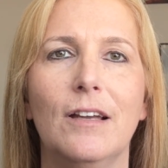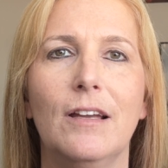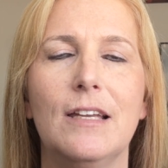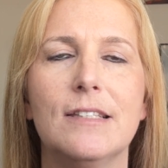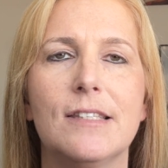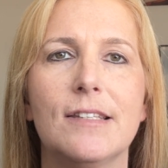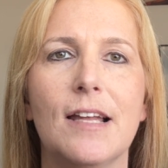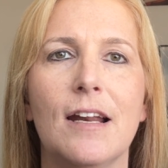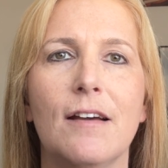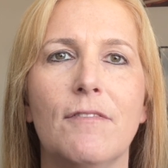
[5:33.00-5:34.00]

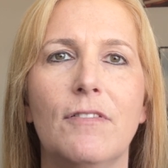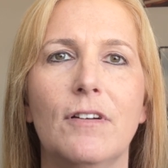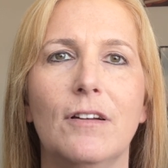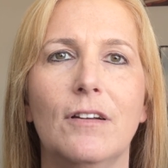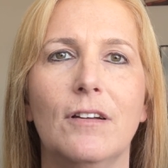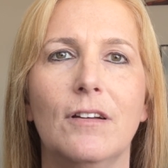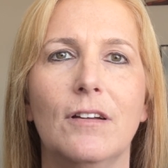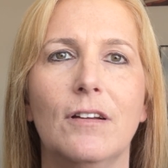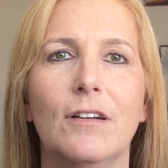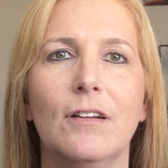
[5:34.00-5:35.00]
instead of,
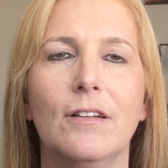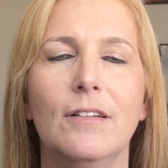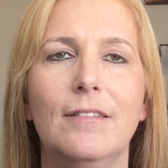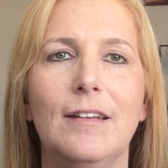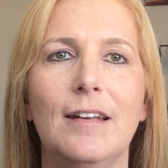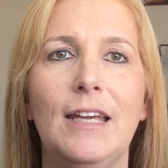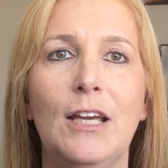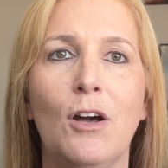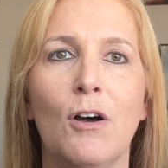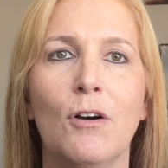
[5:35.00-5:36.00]
did he
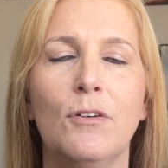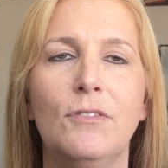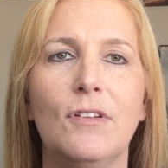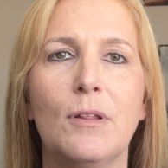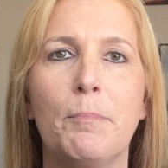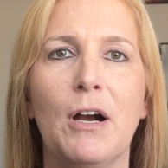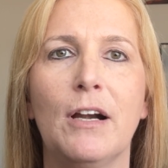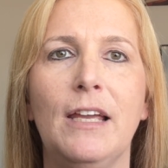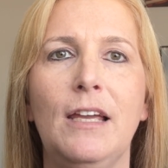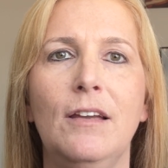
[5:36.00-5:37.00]
go to the
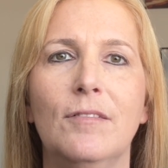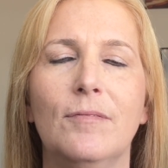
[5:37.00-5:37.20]
party?